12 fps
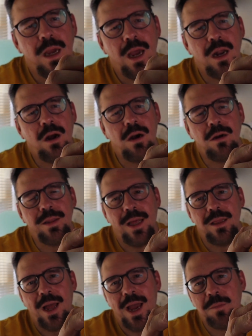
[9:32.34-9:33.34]
And oh,
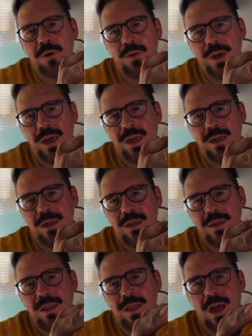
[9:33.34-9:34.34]
that lime green.
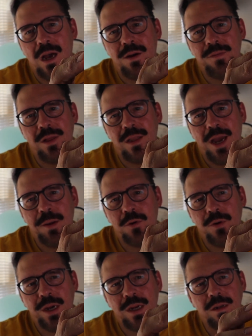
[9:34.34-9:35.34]
Love the lime
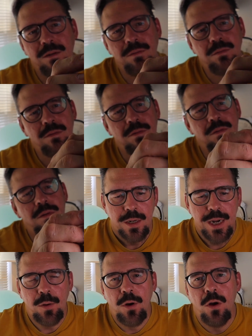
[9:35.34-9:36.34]
green.
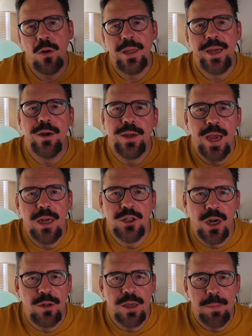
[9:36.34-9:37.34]
Now, a whole layer cake
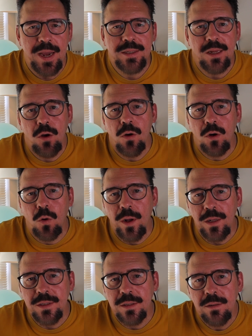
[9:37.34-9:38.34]
generally makes a whole
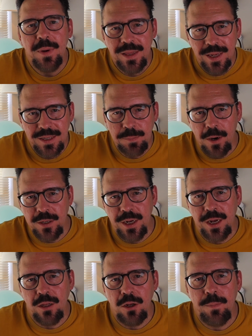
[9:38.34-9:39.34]
quilt, but this
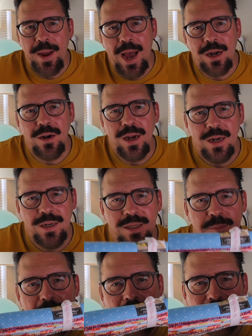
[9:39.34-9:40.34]
particular pattern in
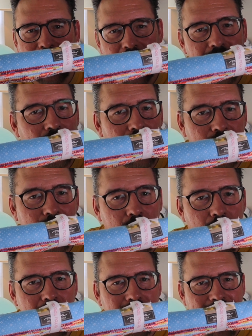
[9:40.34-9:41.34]
this box, it only
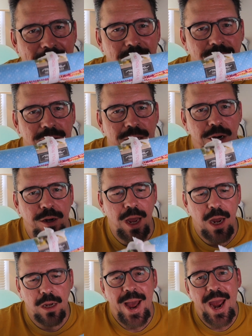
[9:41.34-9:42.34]
requires a half a layer
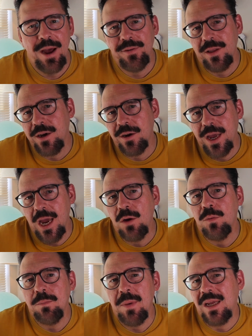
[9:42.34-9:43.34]
cake. A half a layer
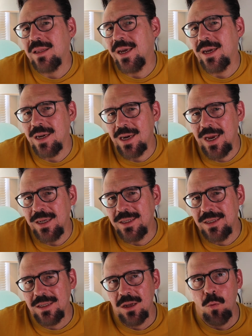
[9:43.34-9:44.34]
cake would make like a
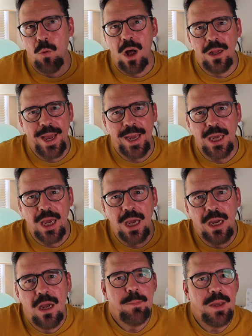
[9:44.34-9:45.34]
nice wall
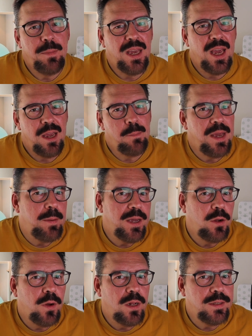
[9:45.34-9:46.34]
hanging, maybe a baby
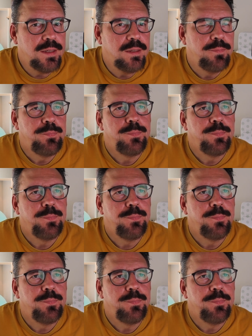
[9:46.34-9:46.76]
quilt,